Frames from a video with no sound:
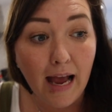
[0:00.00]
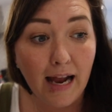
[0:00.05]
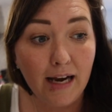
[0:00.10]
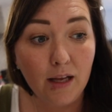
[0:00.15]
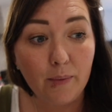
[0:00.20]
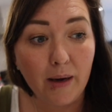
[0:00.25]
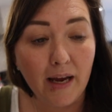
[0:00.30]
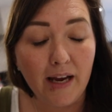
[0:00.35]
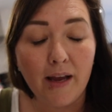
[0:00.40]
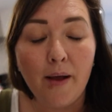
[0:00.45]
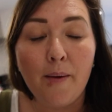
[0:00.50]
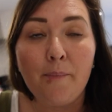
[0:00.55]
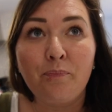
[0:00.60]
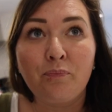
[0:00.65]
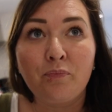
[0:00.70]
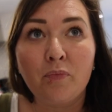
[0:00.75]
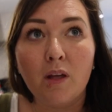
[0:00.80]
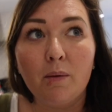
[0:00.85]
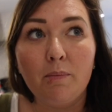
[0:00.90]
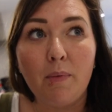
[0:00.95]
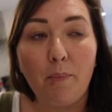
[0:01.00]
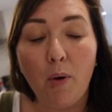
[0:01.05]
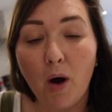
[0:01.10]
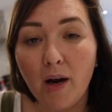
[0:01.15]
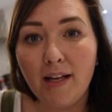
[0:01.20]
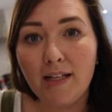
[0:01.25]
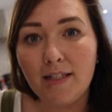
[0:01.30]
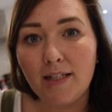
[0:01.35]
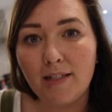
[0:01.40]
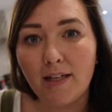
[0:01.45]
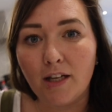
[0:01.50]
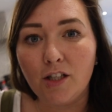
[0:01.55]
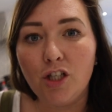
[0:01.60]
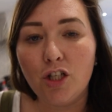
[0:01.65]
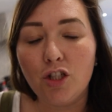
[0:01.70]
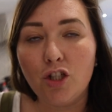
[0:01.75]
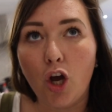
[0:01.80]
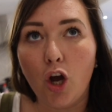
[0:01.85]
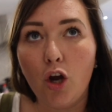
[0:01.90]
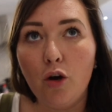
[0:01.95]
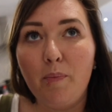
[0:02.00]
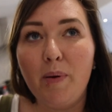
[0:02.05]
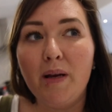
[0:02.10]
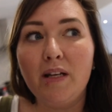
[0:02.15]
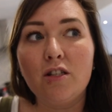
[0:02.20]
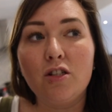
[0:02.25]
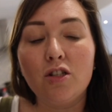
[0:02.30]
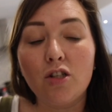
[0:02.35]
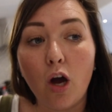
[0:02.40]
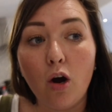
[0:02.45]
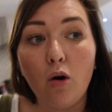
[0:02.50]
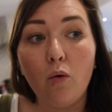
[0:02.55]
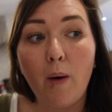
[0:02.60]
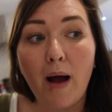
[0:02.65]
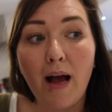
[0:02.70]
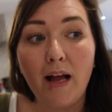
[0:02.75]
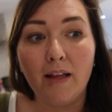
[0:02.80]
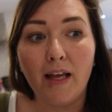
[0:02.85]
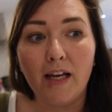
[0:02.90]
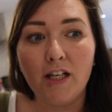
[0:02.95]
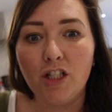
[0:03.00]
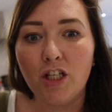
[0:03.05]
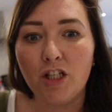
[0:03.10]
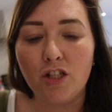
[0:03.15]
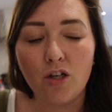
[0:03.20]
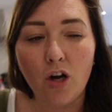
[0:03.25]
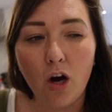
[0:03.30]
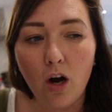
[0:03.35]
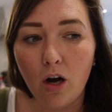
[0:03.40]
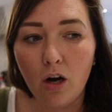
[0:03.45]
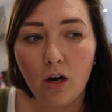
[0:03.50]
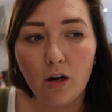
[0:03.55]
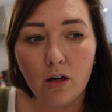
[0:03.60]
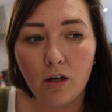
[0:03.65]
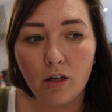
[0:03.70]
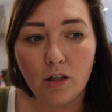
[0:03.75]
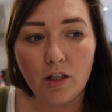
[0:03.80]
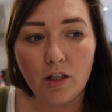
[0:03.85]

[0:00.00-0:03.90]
Anyway, my point is that she's coping so well. Like, she's not...